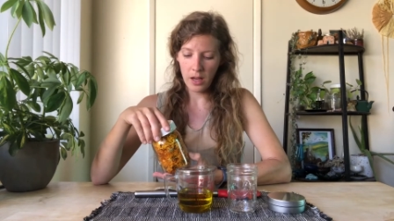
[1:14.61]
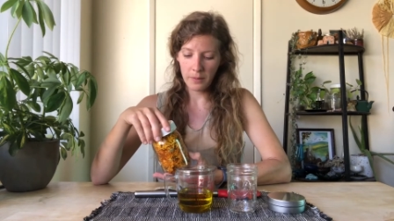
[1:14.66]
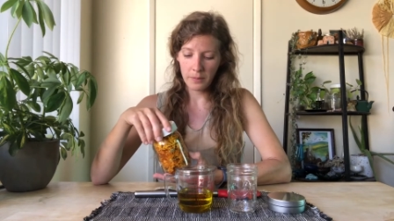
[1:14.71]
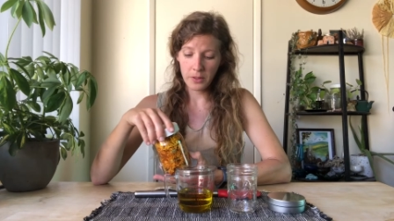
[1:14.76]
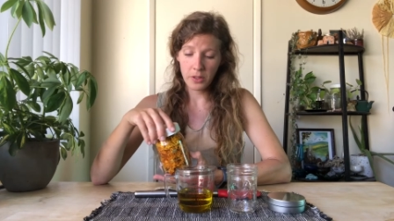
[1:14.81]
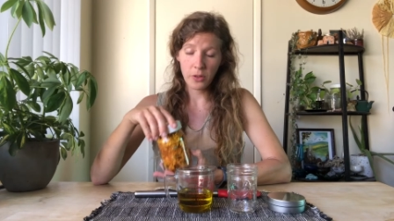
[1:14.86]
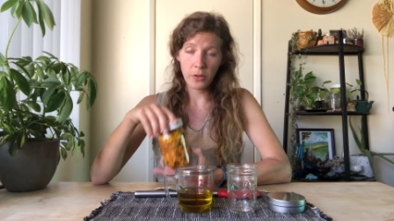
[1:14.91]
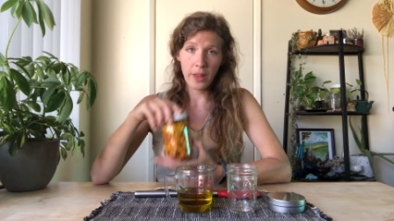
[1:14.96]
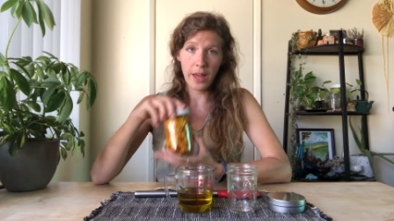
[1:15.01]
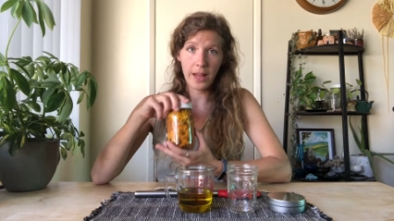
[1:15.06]

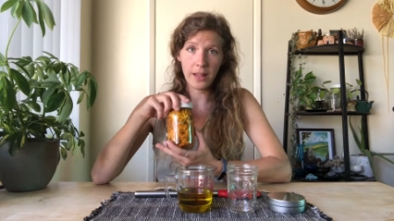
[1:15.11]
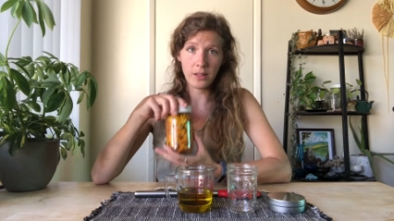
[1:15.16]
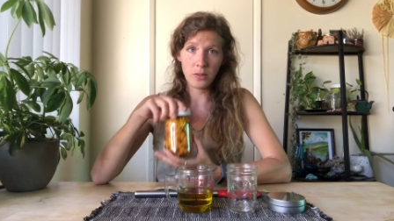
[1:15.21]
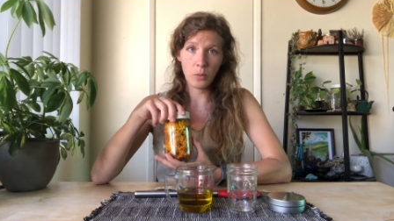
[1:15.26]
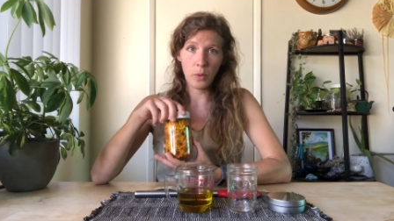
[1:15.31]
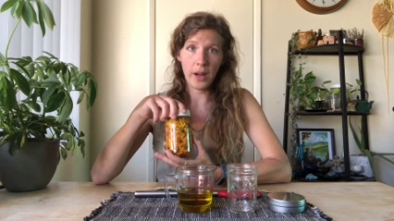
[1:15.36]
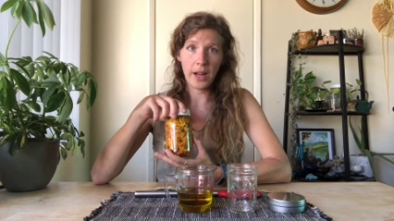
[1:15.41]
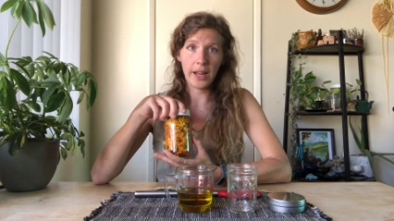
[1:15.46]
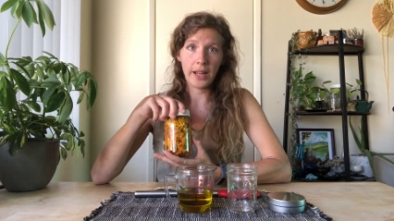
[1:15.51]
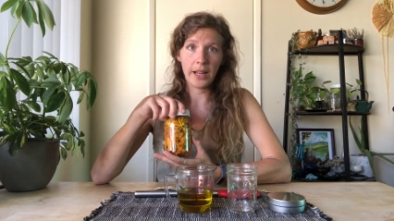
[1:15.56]
so that is
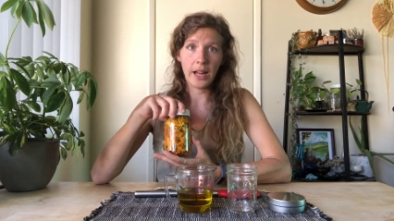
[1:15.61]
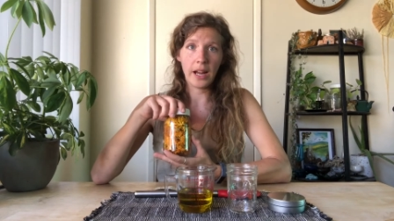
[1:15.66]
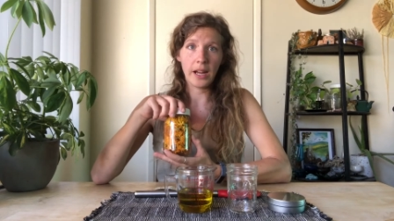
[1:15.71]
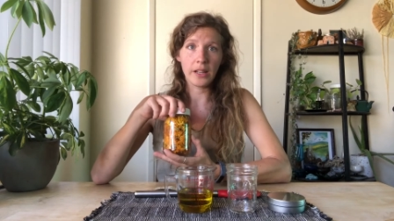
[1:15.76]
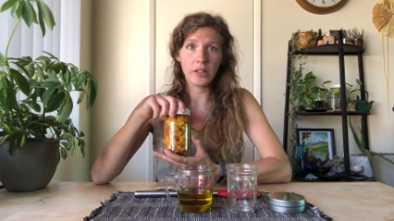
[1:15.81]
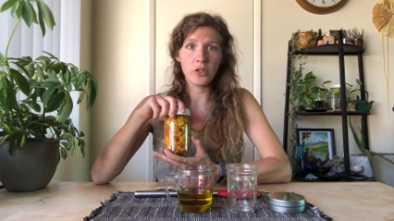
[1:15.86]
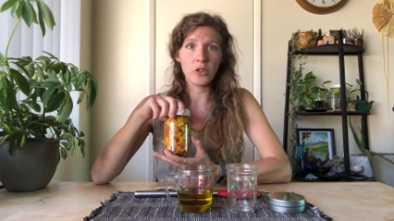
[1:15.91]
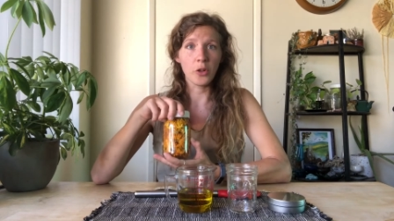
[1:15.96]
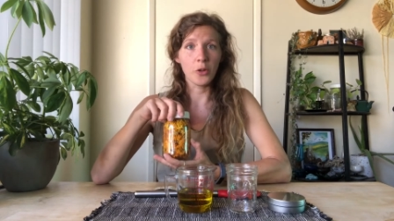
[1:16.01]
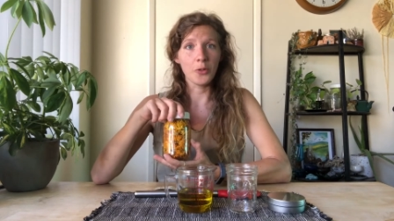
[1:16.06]
why
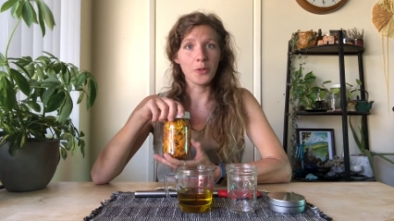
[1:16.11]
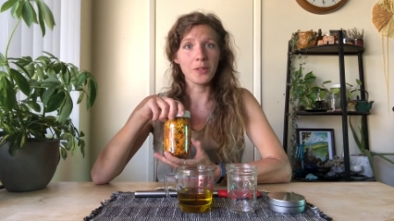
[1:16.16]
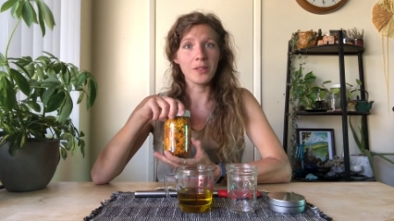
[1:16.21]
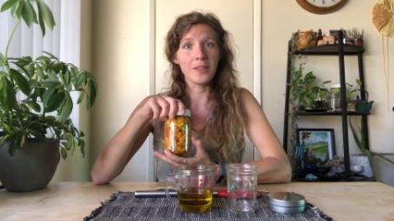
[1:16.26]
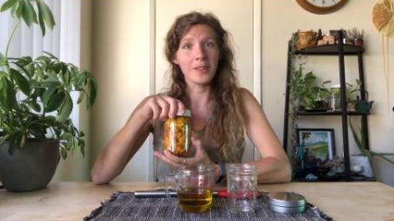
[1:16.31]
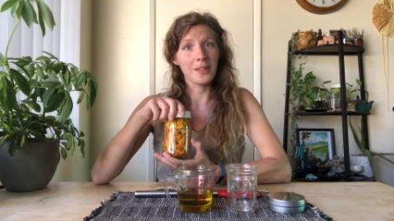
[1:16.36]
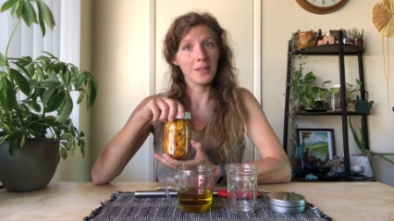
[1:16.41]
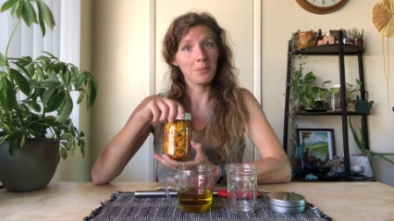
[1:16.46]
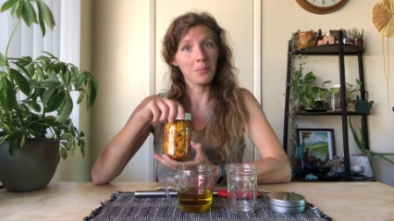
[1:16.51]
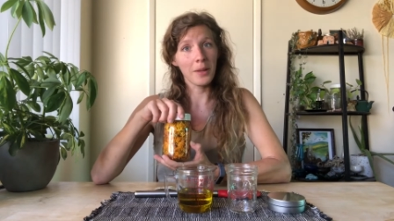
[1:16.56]
I chose
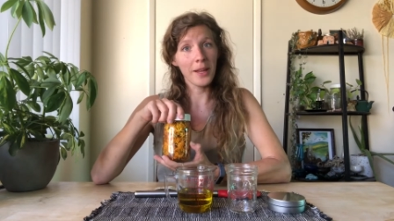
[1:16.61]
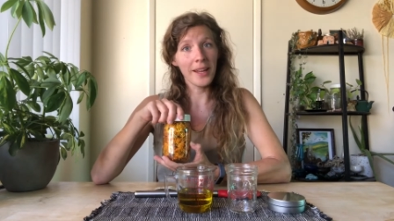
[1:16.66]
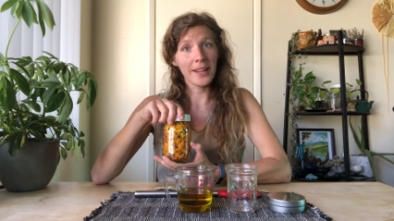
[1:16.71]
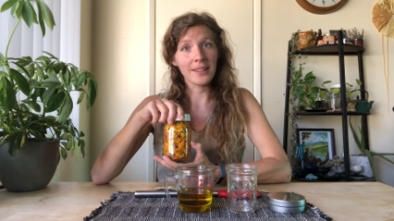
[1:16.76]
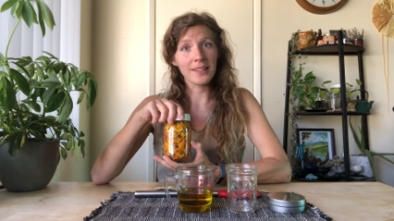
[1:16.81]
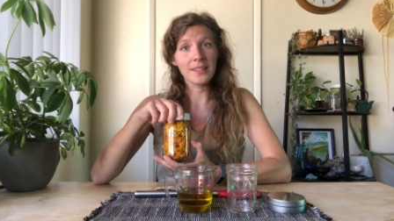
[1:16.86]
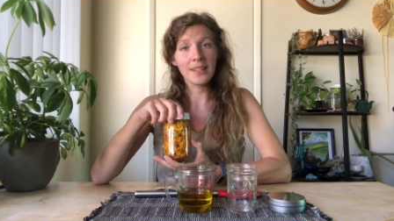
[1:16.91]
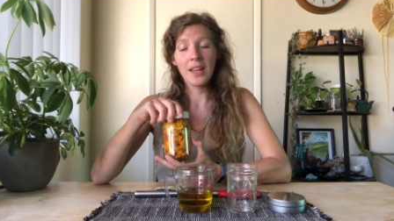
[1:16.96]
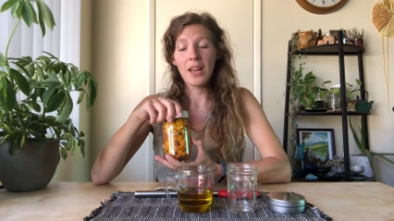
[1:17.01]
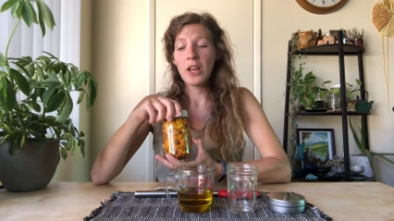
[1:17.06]
this
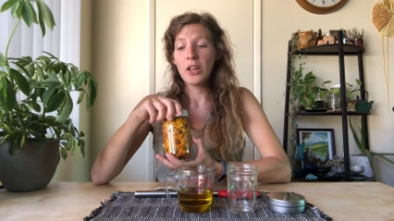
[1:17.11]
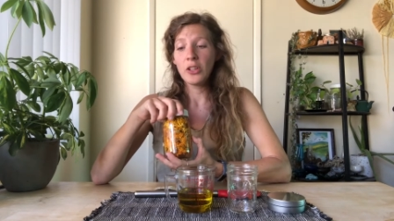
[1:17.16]
plant.